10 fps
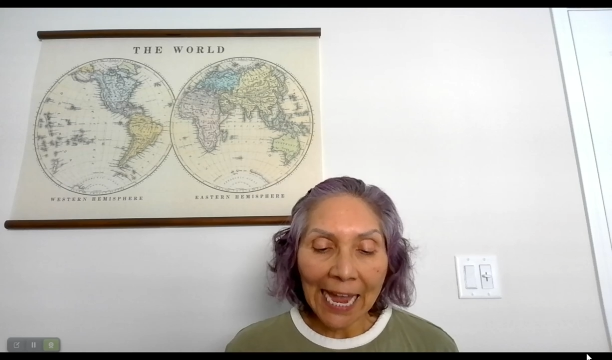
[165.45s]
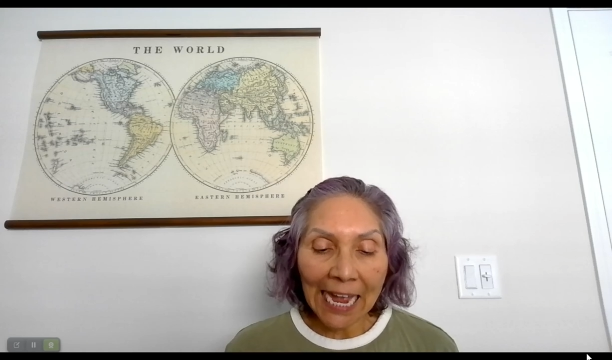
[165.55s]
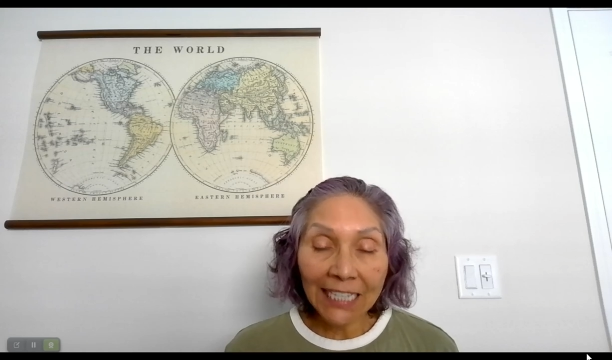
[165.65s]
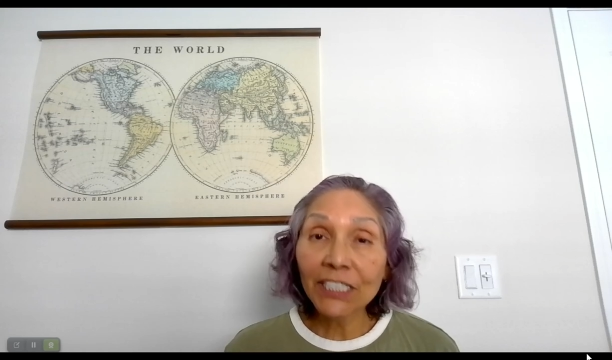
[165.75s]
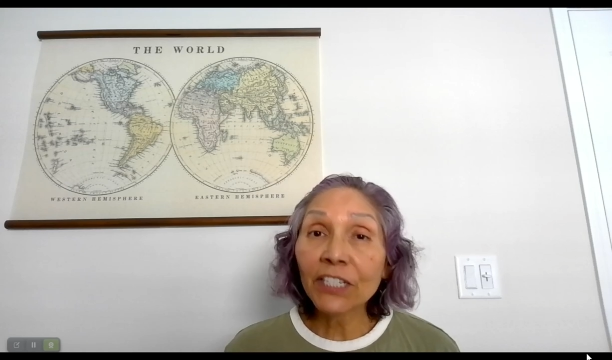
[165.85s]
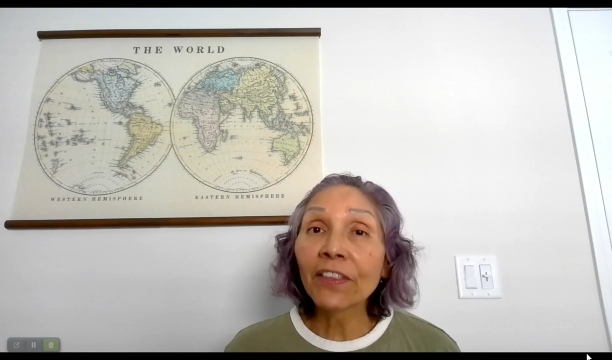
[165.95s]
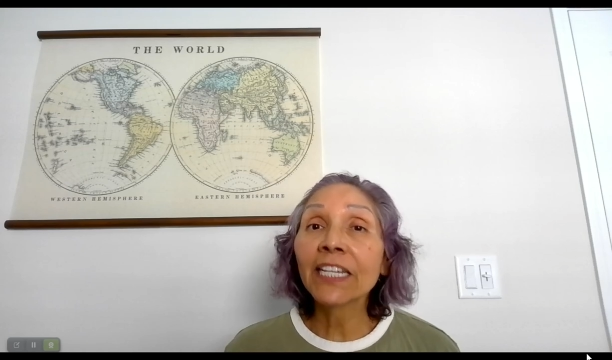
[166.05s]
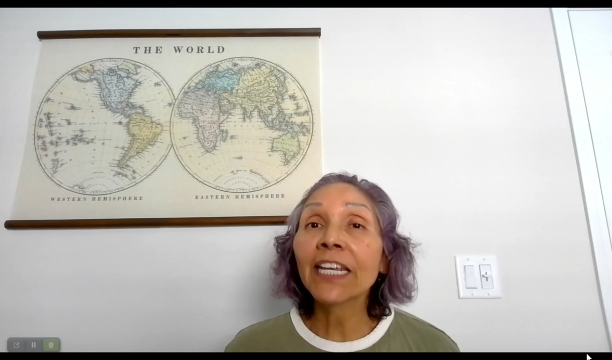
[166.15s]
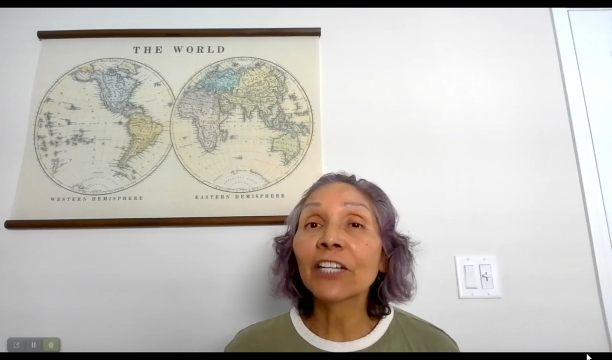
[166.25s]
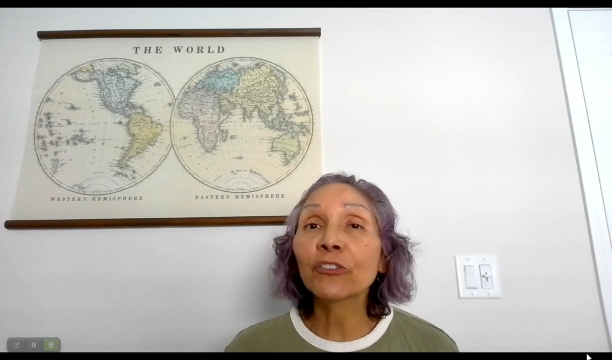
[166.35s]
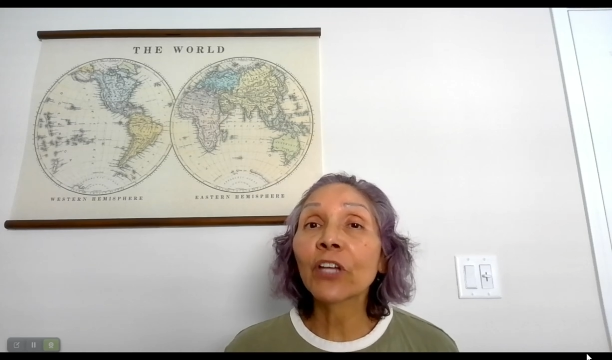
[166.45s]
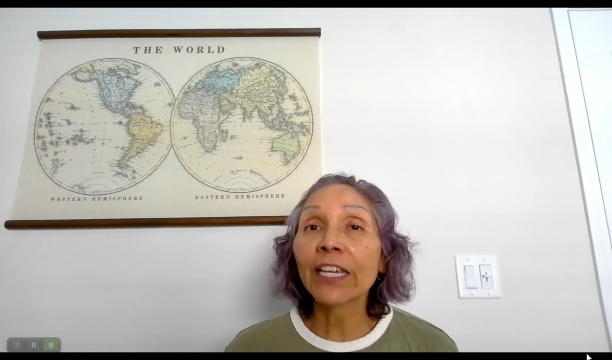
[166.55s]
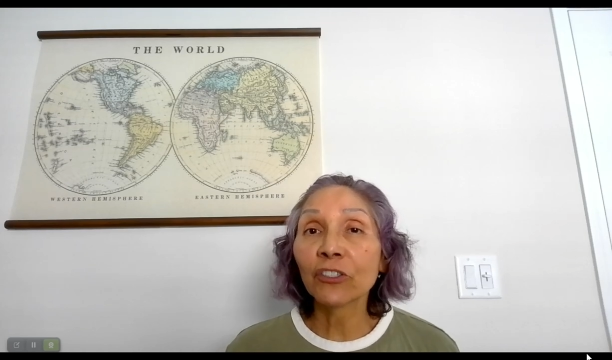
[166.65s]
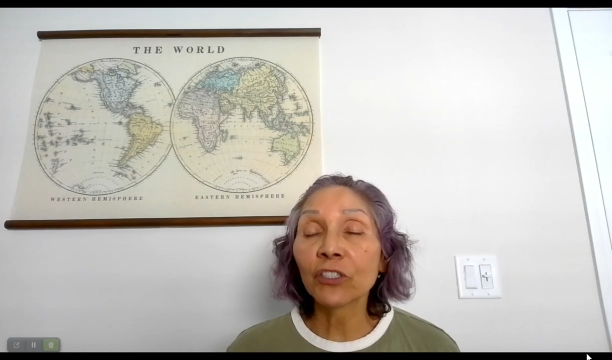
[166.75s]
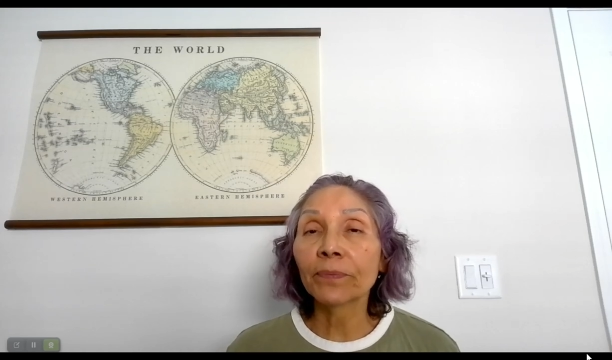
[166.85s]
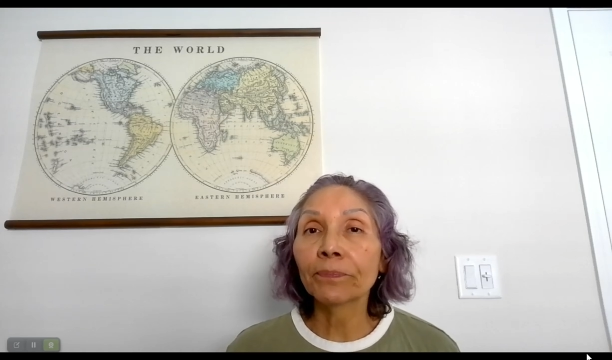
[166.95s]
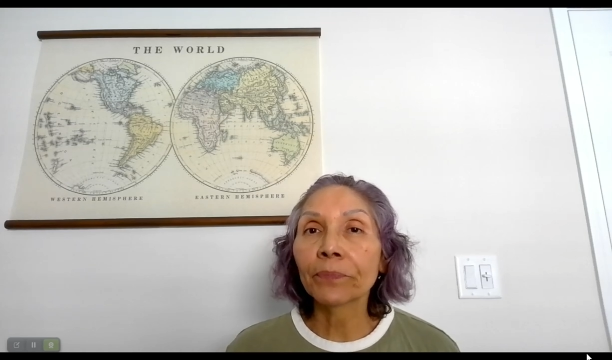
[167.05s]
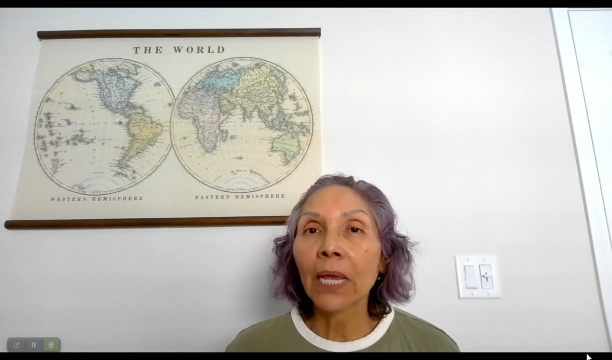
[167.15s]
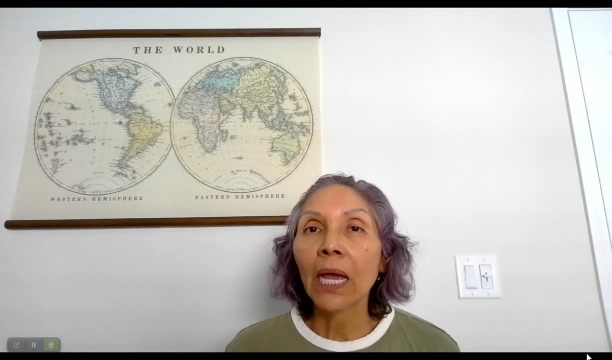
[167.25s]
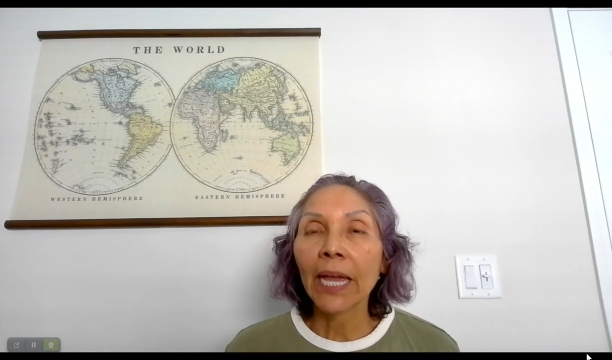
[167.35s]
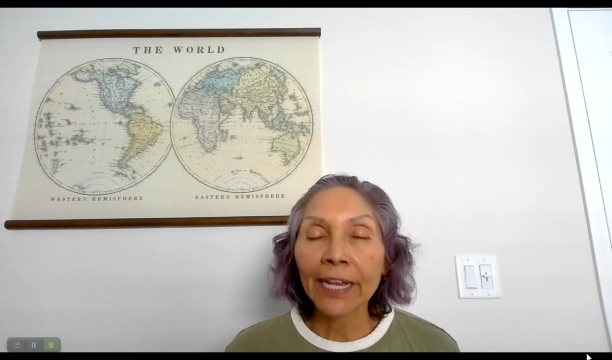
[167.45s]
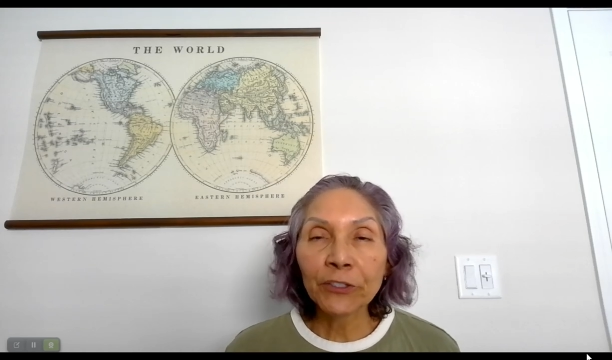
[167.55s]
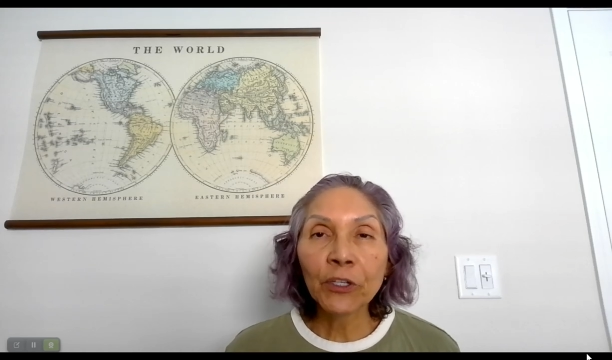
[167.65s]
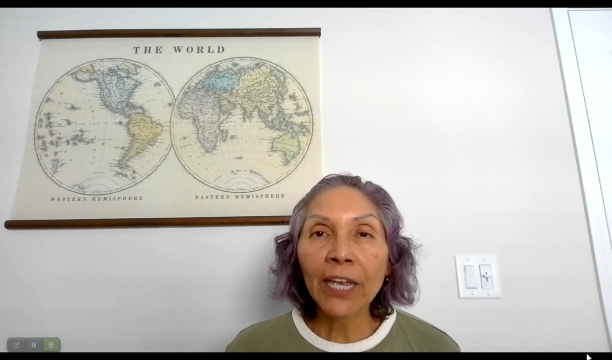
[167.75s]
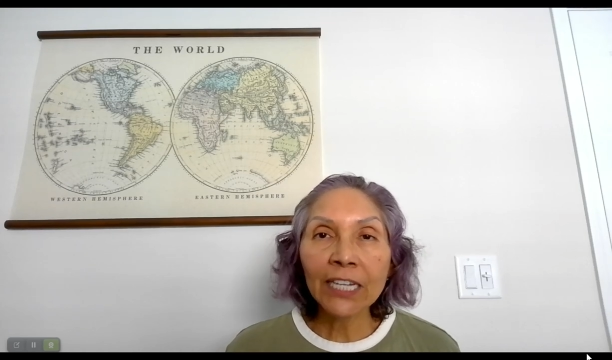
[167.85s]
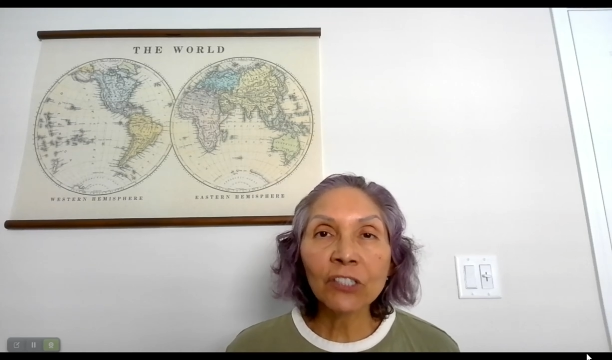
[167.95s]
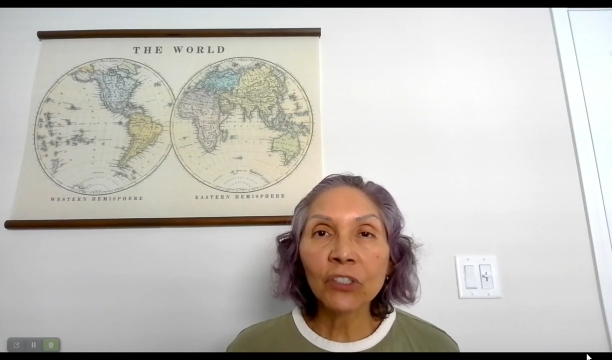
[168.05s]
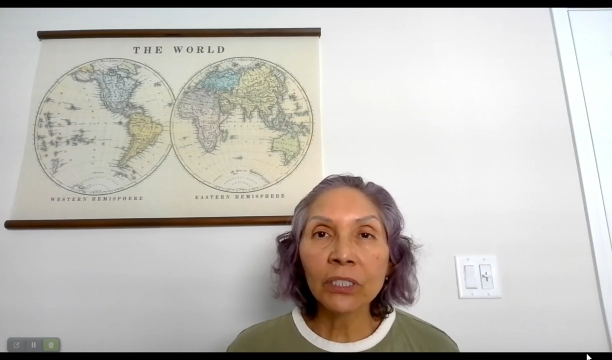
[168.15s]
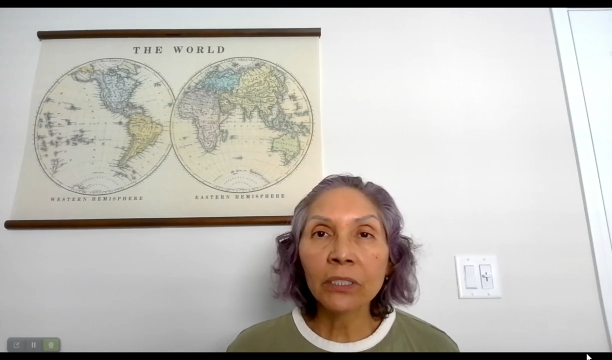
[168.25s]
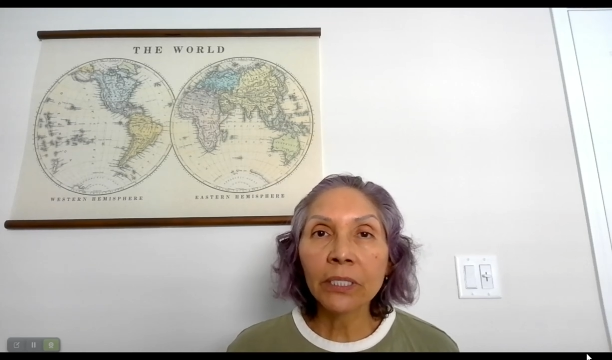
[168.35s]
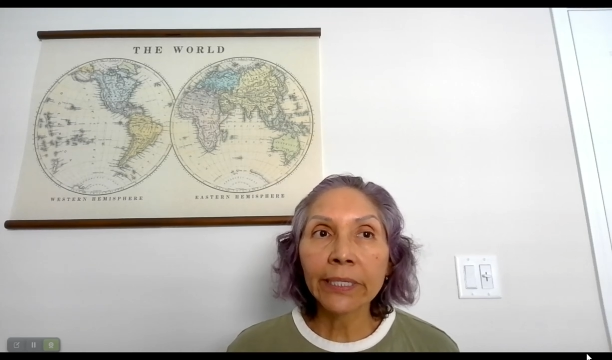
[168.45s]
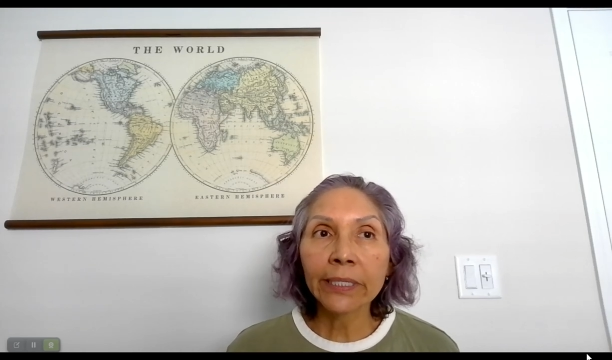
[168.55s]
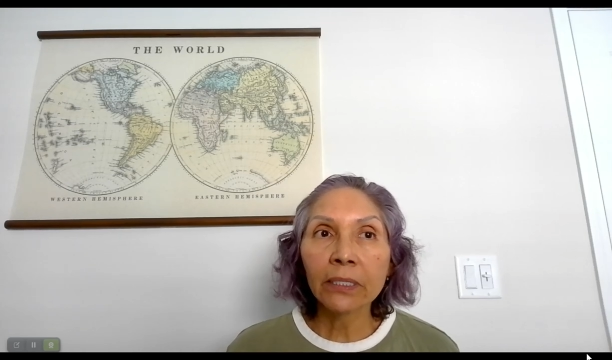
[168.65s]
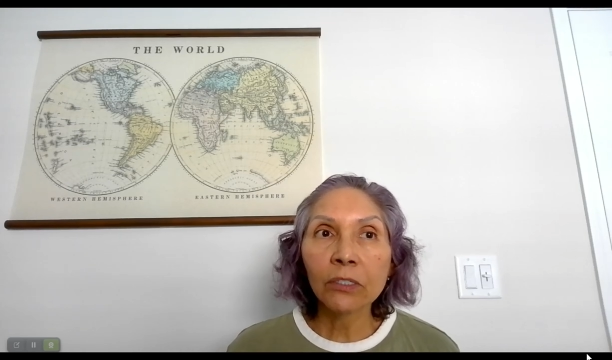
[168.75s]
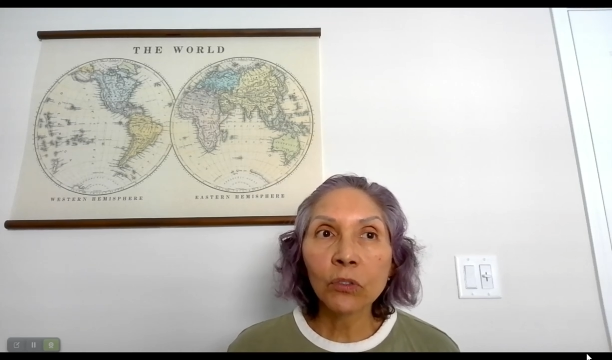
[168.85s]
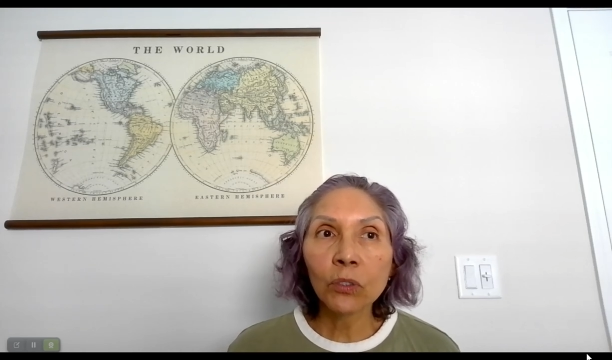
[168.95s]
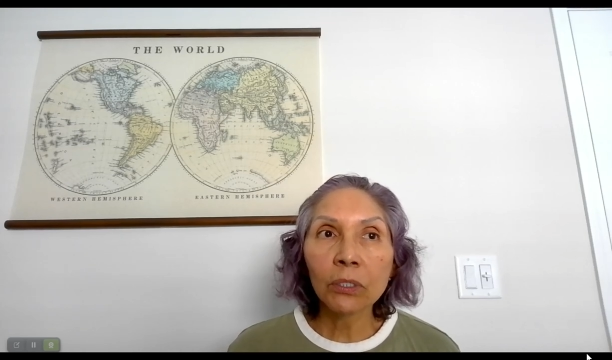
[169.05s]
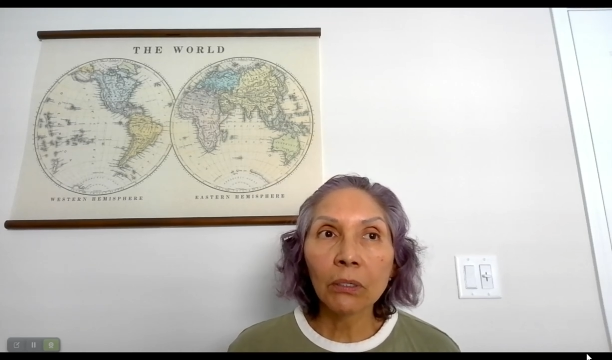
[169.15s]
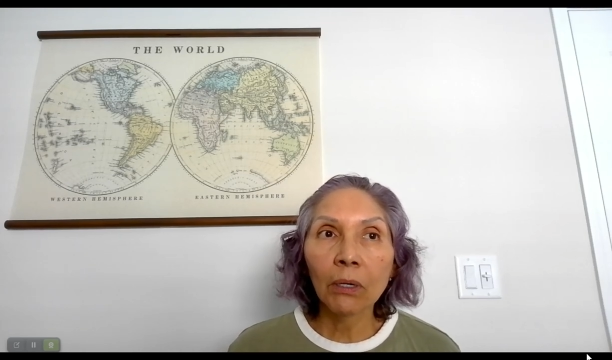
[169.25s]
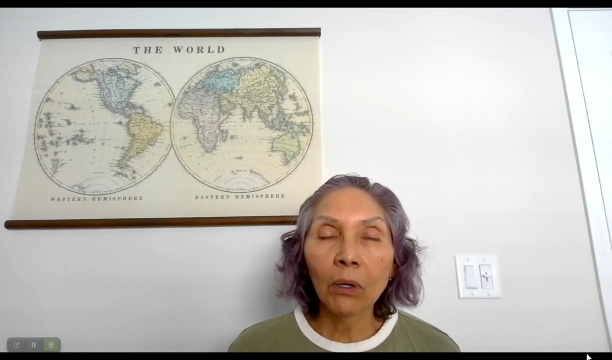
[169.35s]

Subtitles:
And then education. Education is,